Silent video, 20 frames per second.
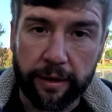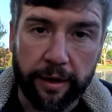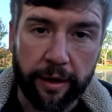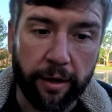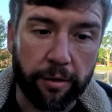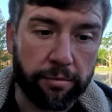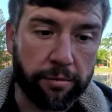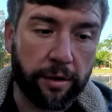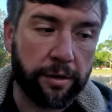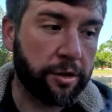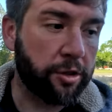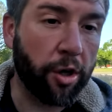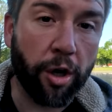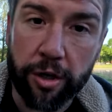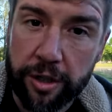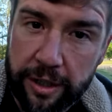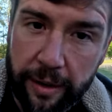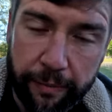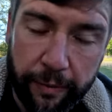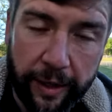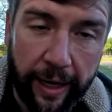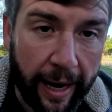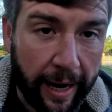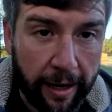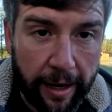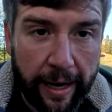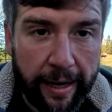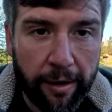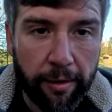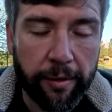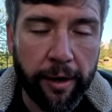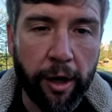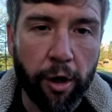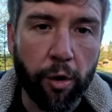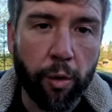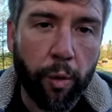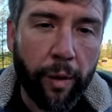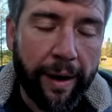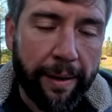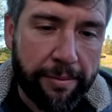you know, start something? I, I don't
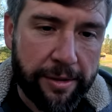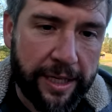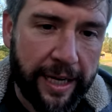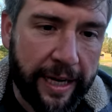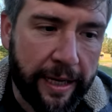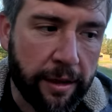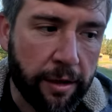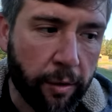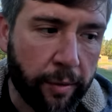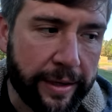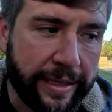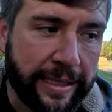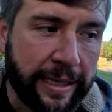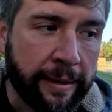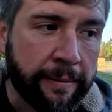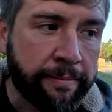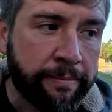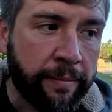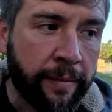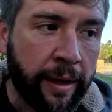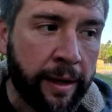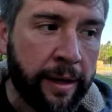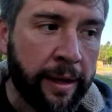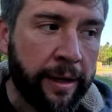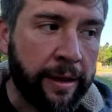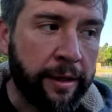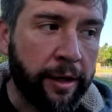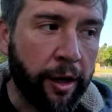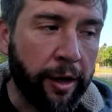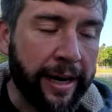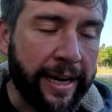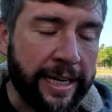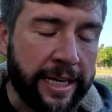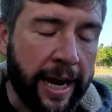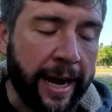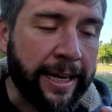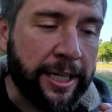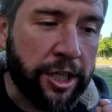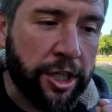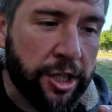know. What I'm saying though is there
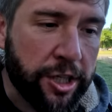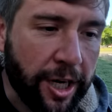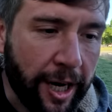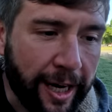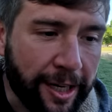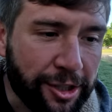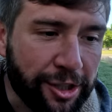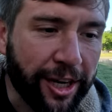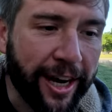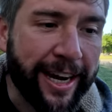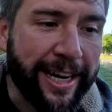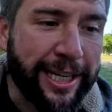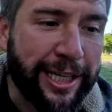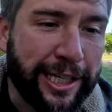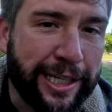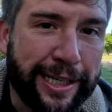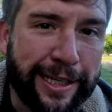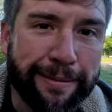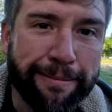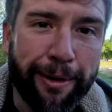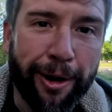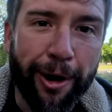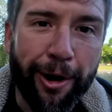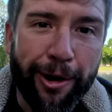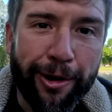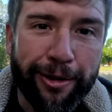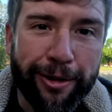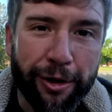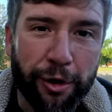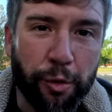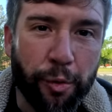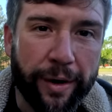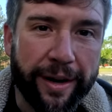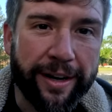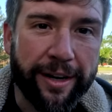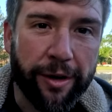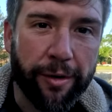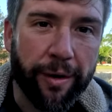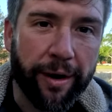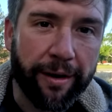is, such a small little
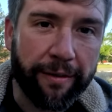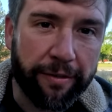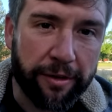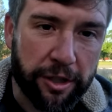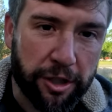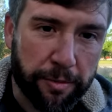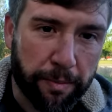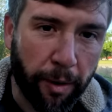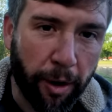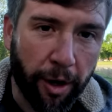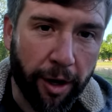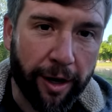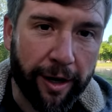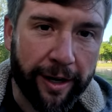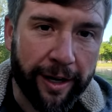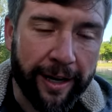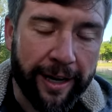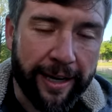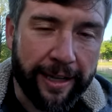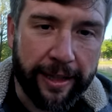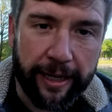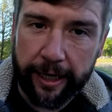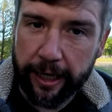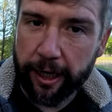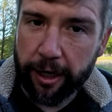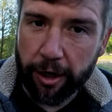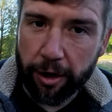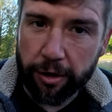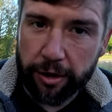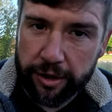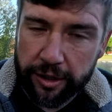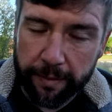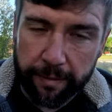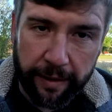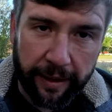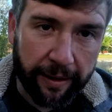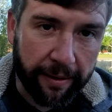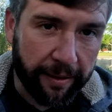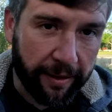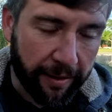window of a spark that could cause
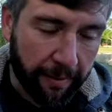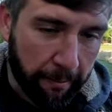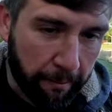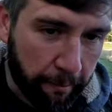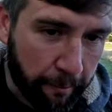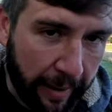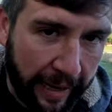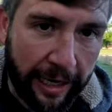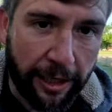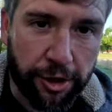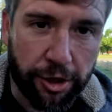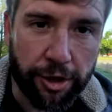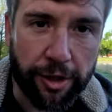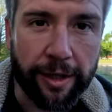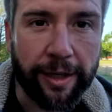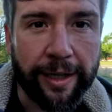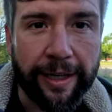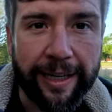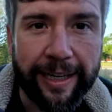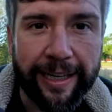something major